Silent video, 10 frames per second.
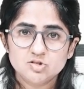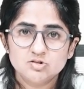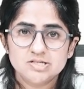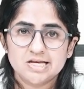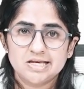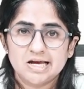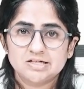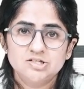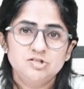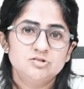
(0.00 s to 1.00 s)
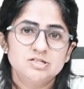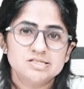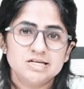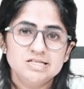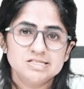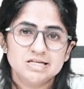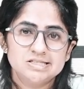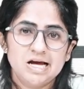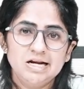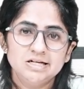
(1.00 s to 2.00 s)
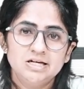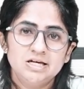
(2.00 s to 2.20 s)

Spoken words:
to the psychiatry to this is that